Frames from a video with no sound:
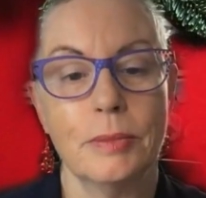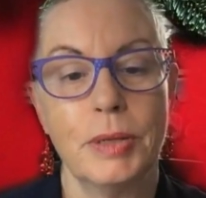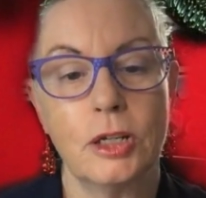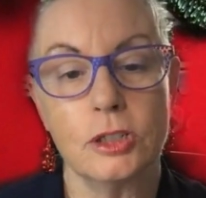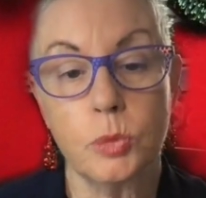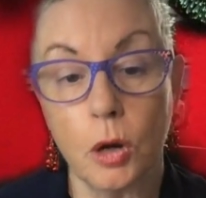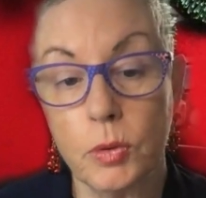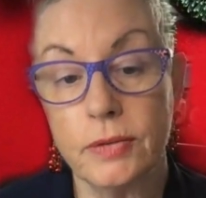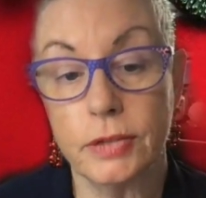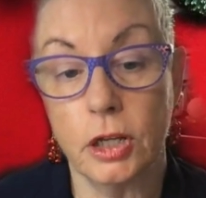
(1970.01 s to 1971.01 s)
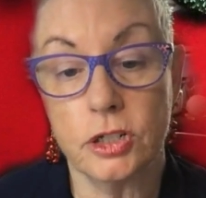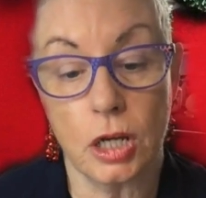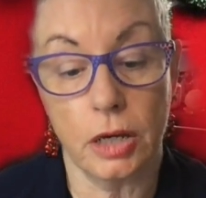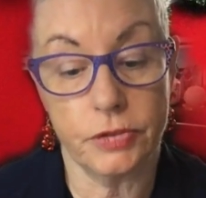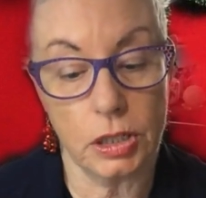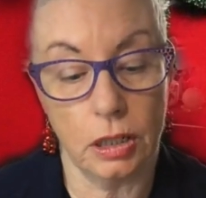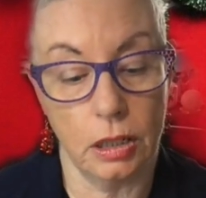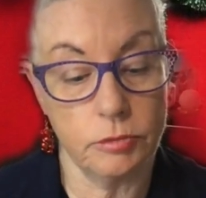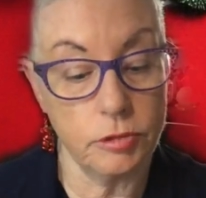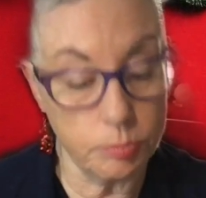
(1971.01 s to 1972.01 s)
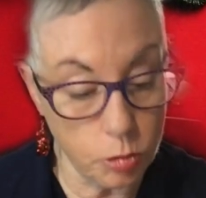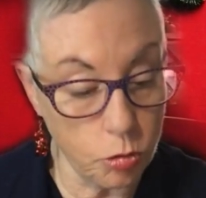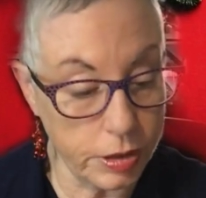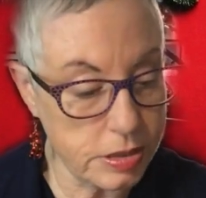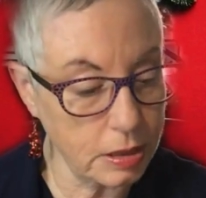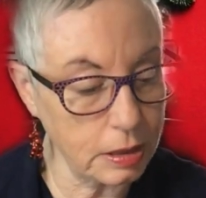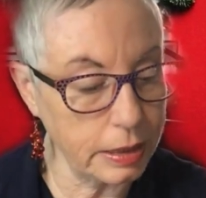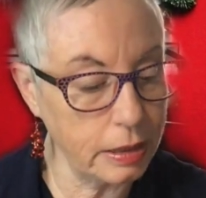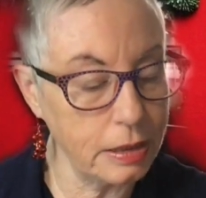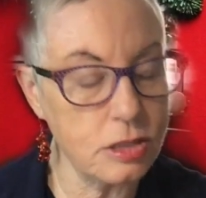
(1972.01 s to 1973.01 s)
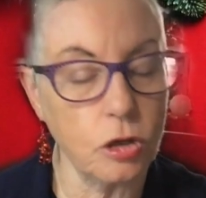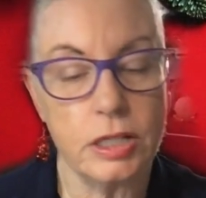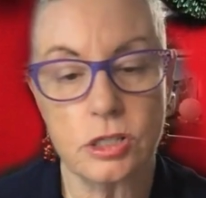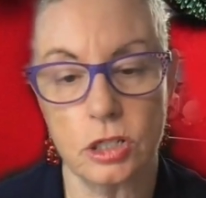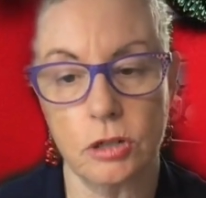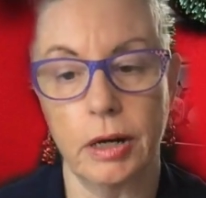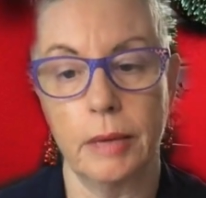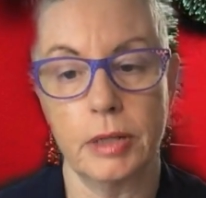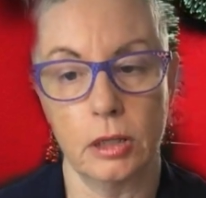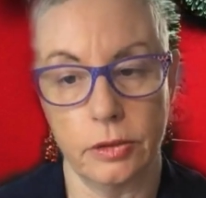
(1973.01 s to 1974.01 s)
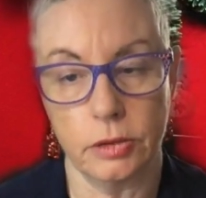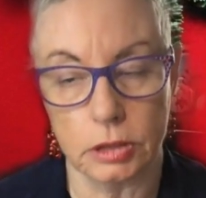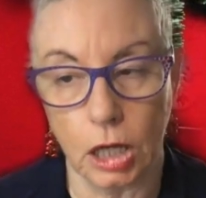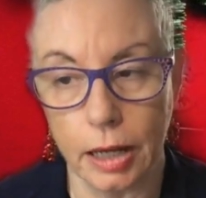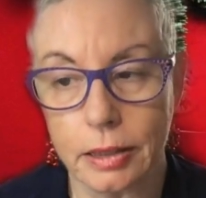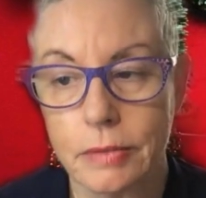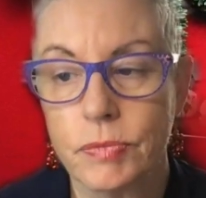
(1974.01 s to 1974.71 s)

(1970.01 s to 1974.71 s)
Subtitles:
Because what we've learned over time, more recently, is on Instagram and the like,